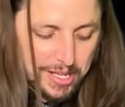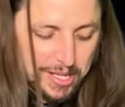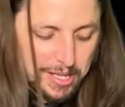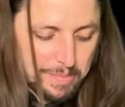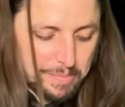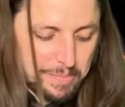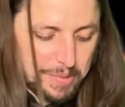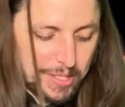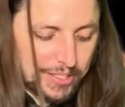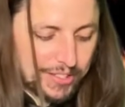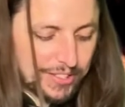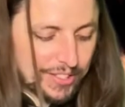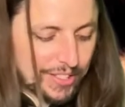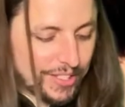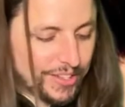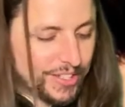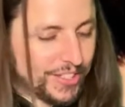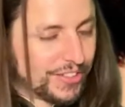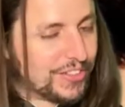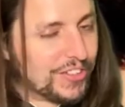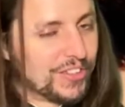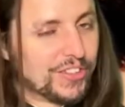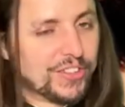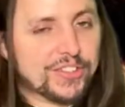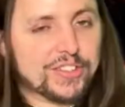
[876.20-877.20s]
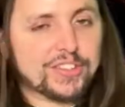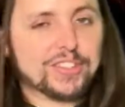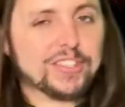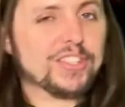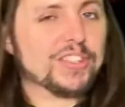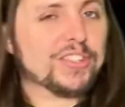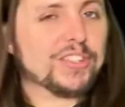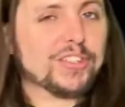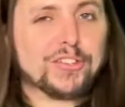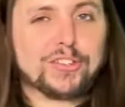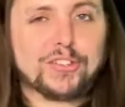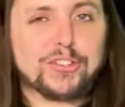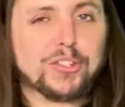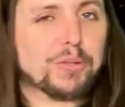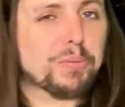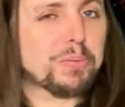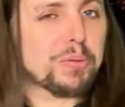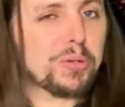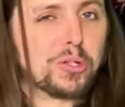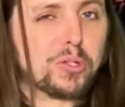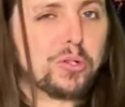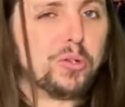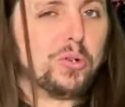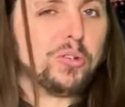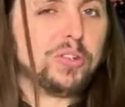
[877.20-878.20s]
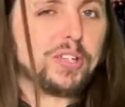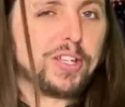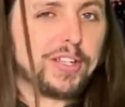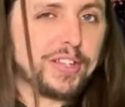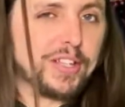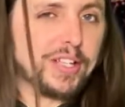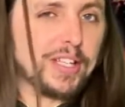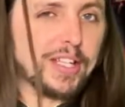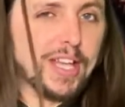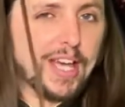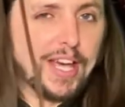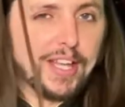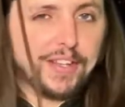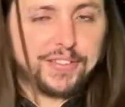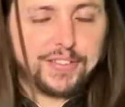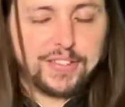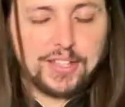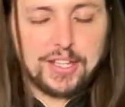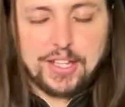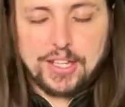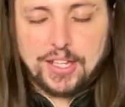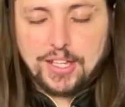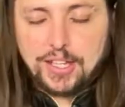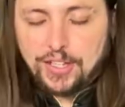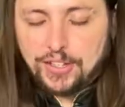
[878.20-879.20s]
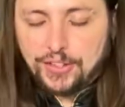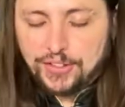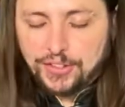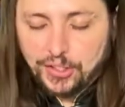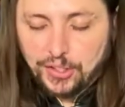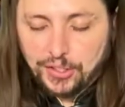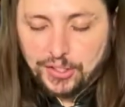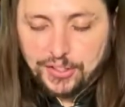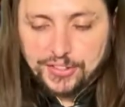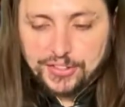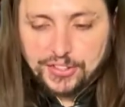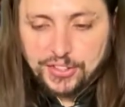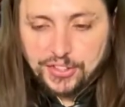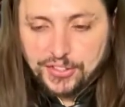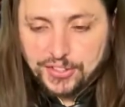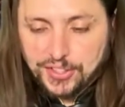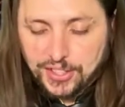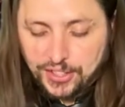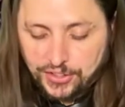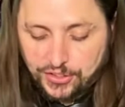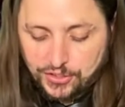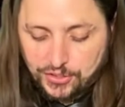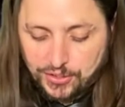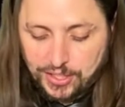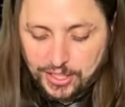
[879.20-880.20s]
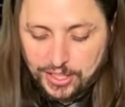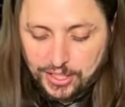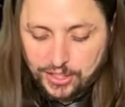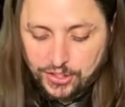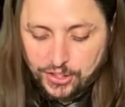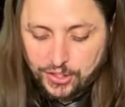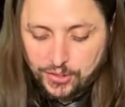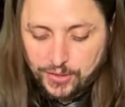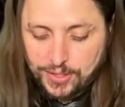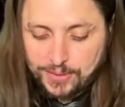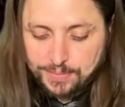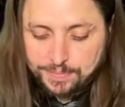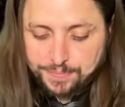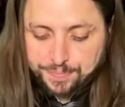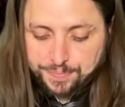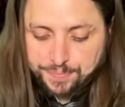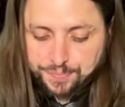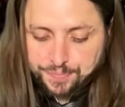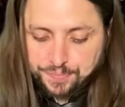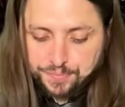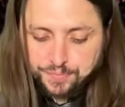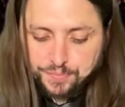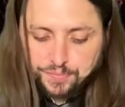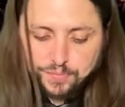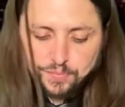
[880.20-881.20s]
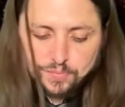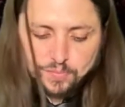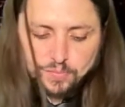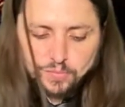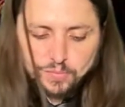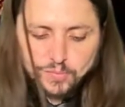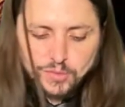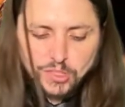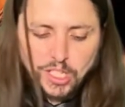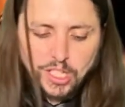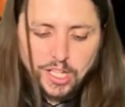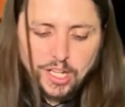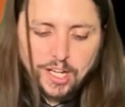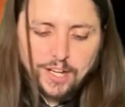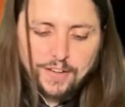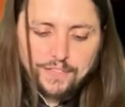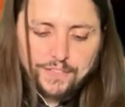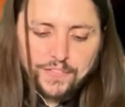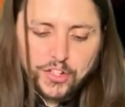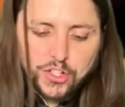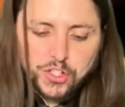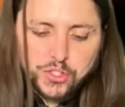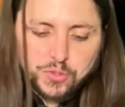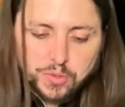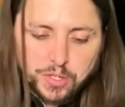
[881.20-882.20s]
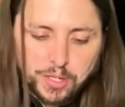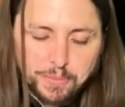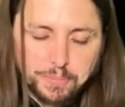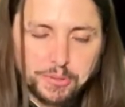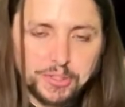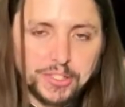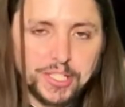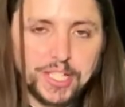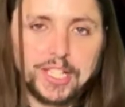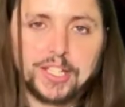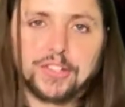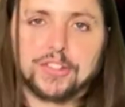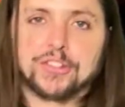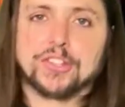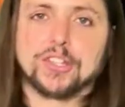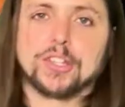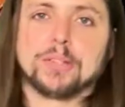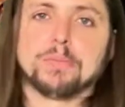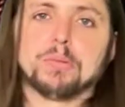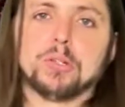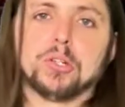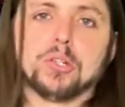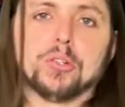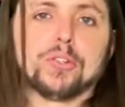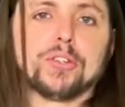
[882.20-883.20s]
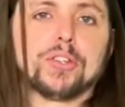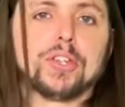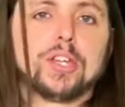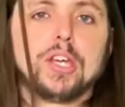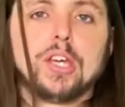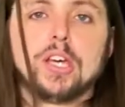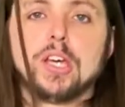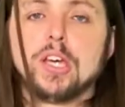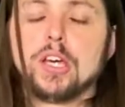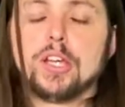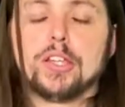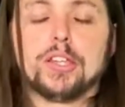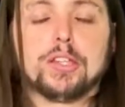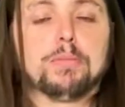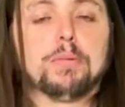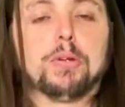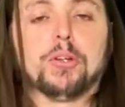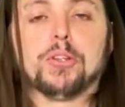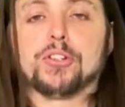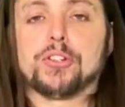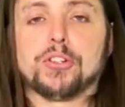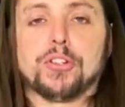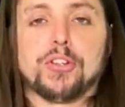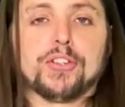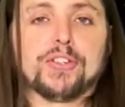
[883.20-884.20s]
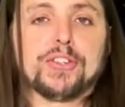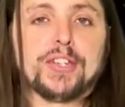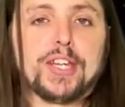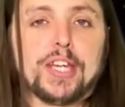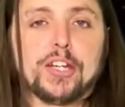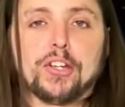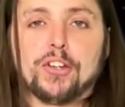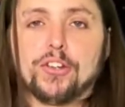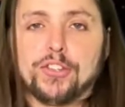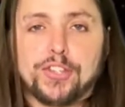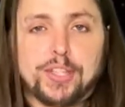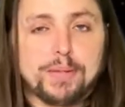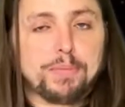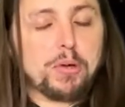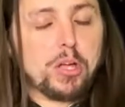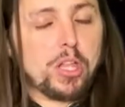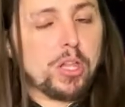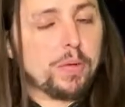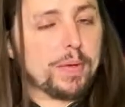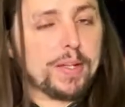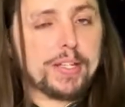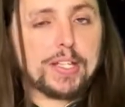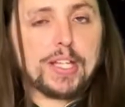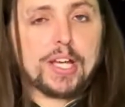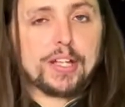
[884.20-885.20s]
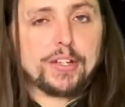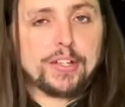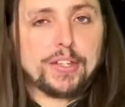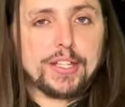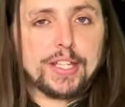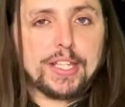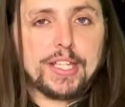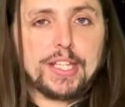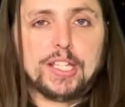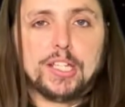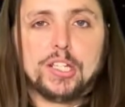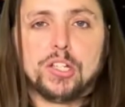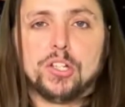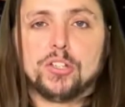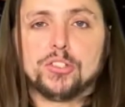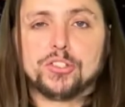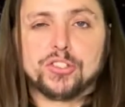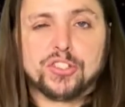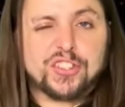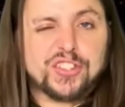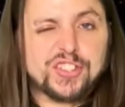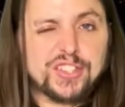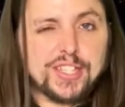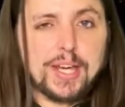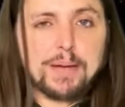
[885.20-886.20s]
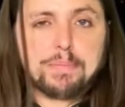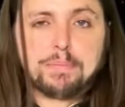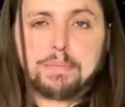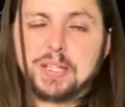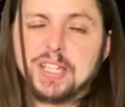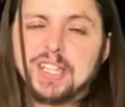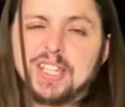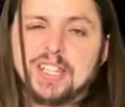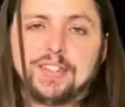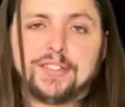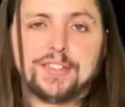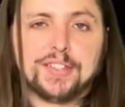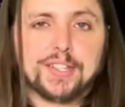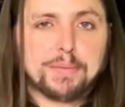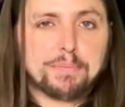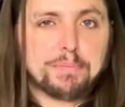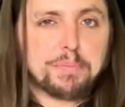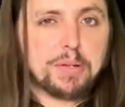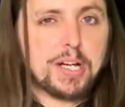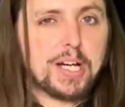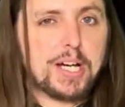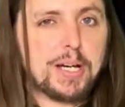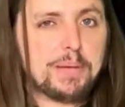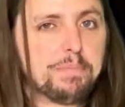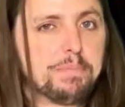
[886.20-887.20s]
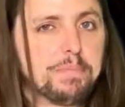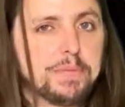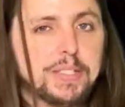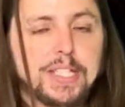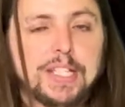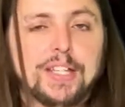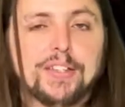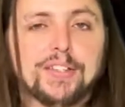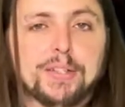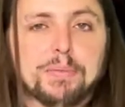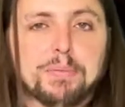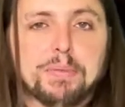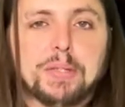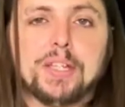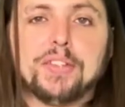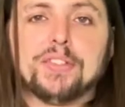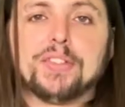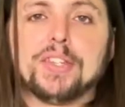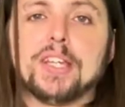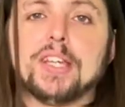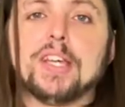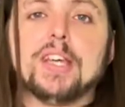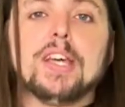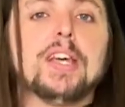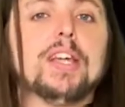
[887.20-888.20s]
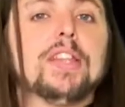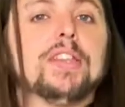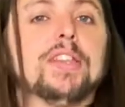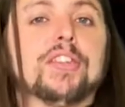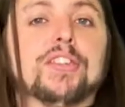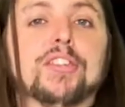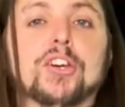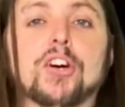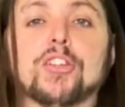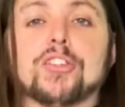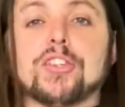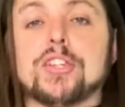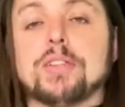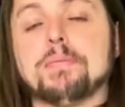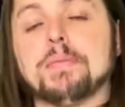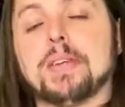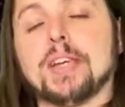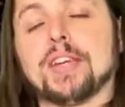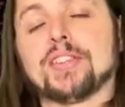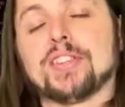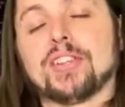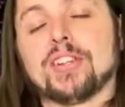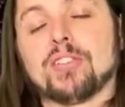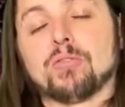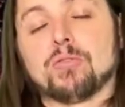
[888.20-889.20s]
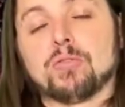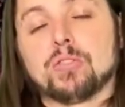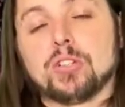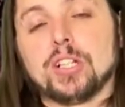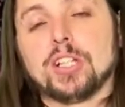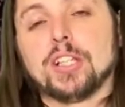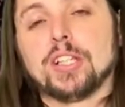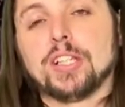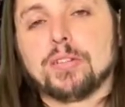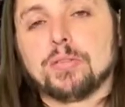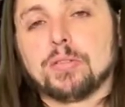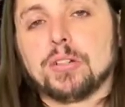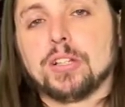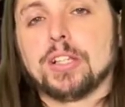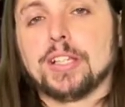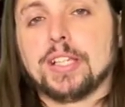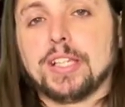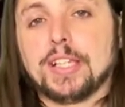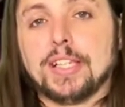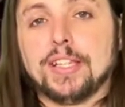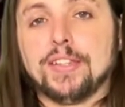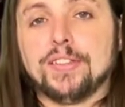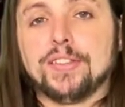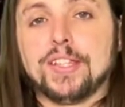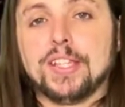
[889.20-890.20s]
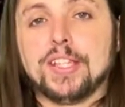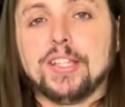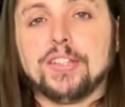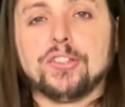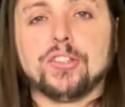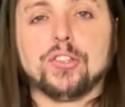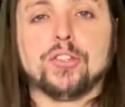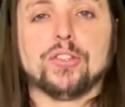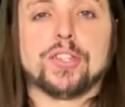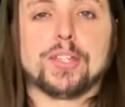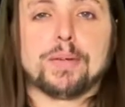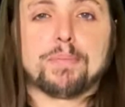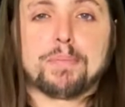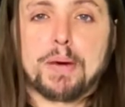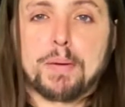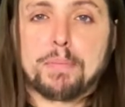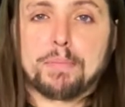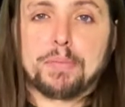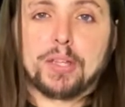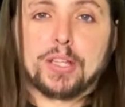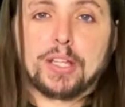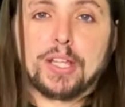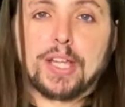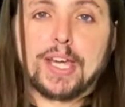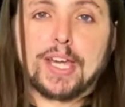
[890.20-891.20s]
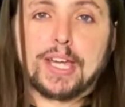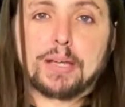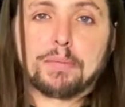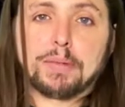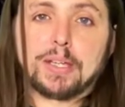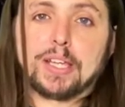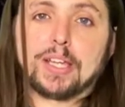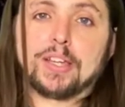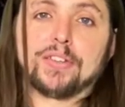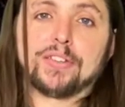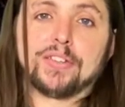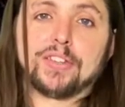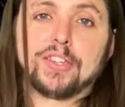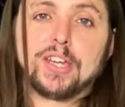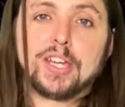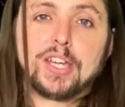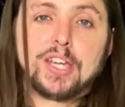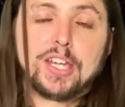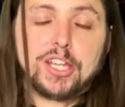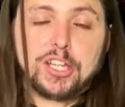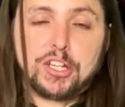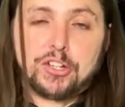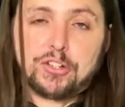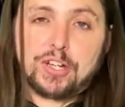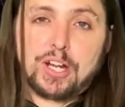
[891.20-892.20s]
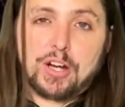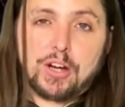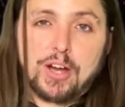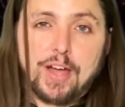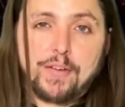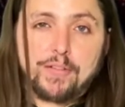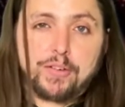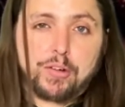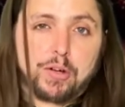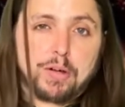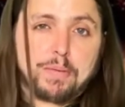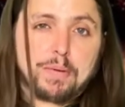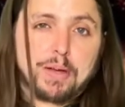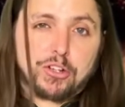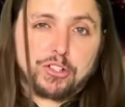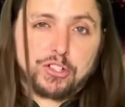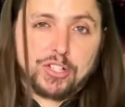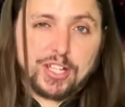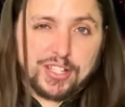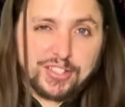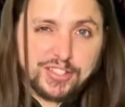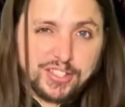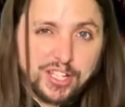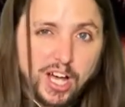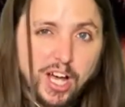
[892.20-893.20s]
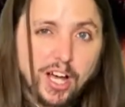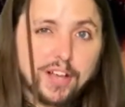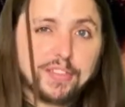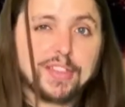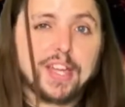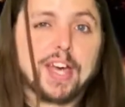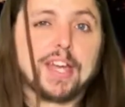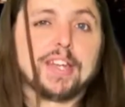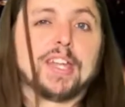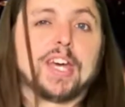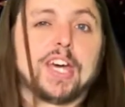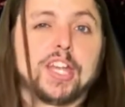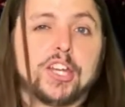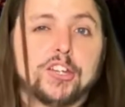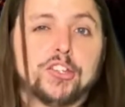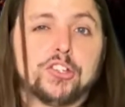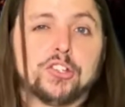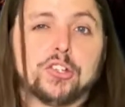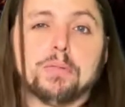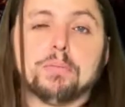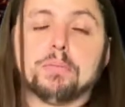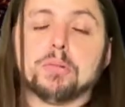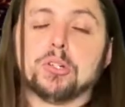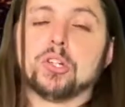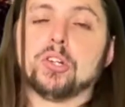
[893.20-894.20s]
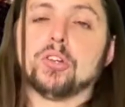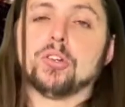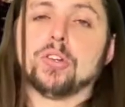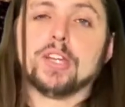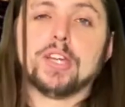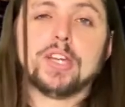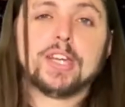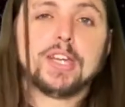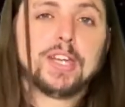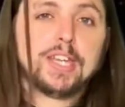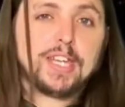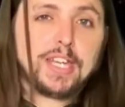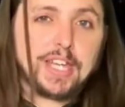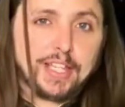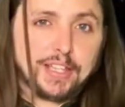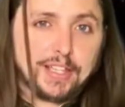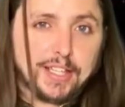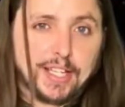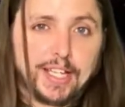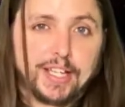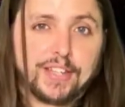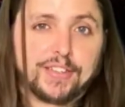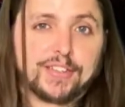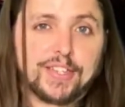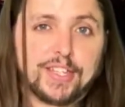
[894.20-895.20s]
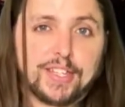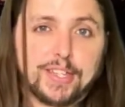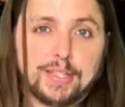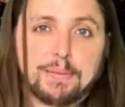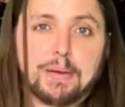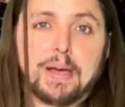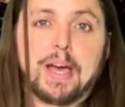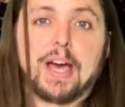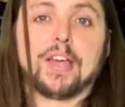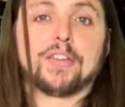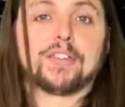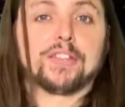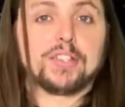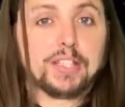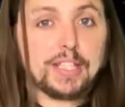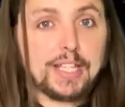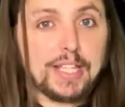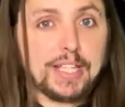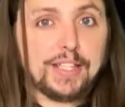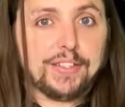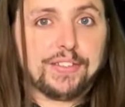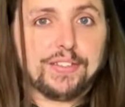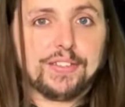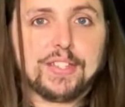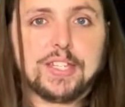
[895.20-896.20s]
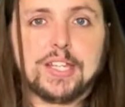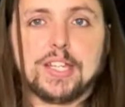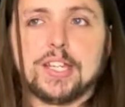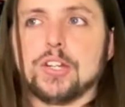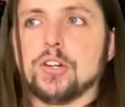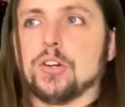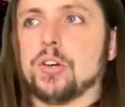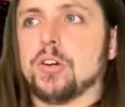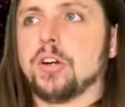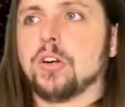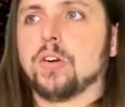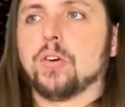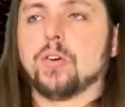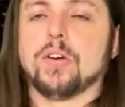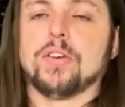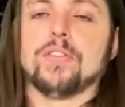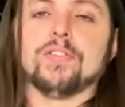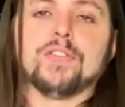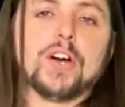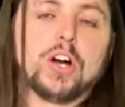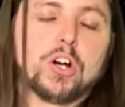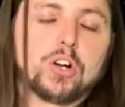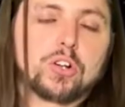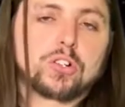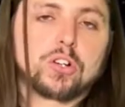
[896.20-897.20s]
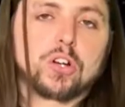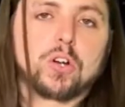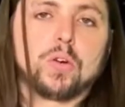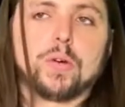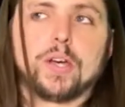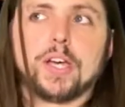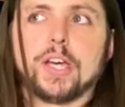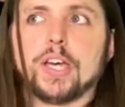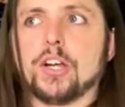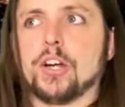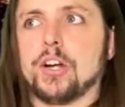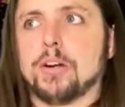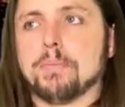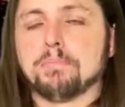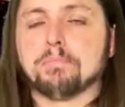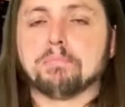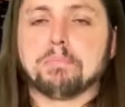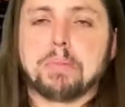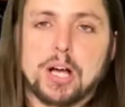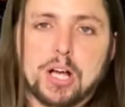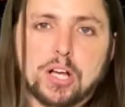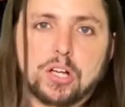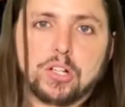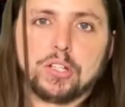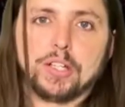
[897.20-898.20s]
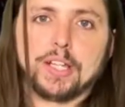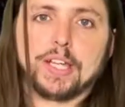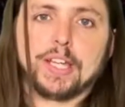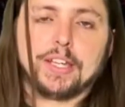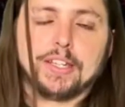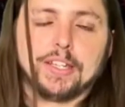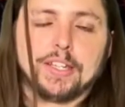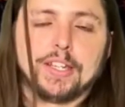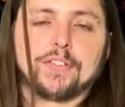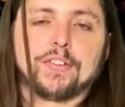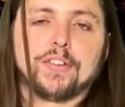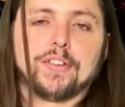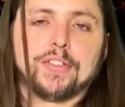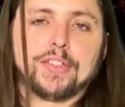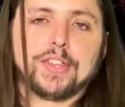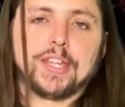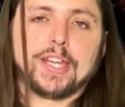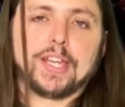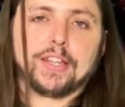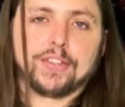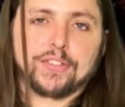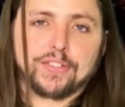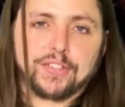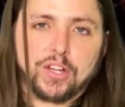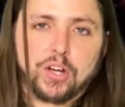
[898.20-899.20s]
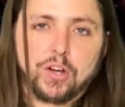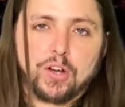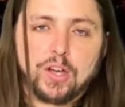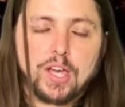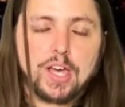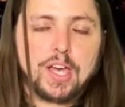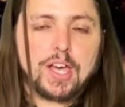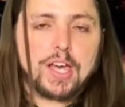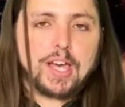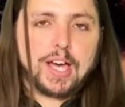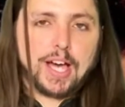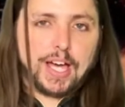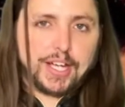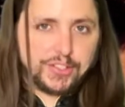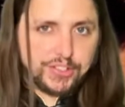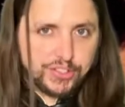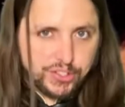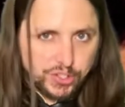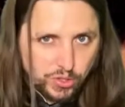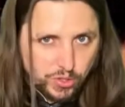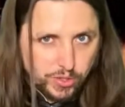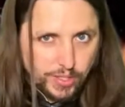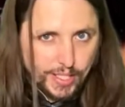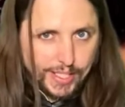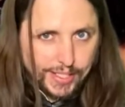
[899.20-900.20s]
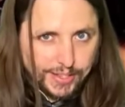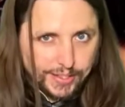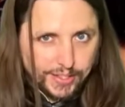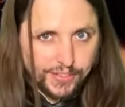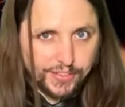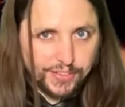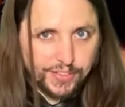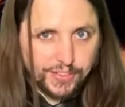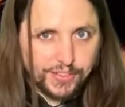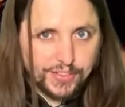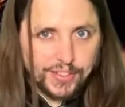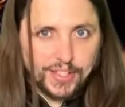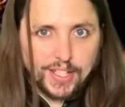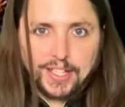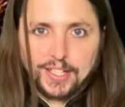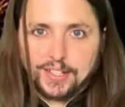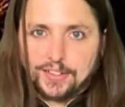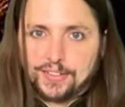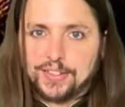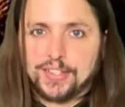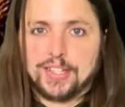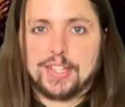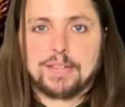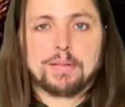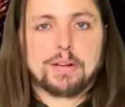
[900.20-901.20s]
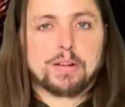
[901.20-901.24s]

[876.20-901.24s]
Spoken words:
But this is super cool nonetheless. So let's just get straight into it. First, where it pertains to the boots. The boots are a standard zip all the way down to the heel. Just step in, zip up, easy peasy. This also makes it really, really easy to zip up the leg because you're not having to worry about trying to tuck that down into a boot. And like I said in the past, lace it or Velcro it or buckle it and different things. So I do like this design, Sim. I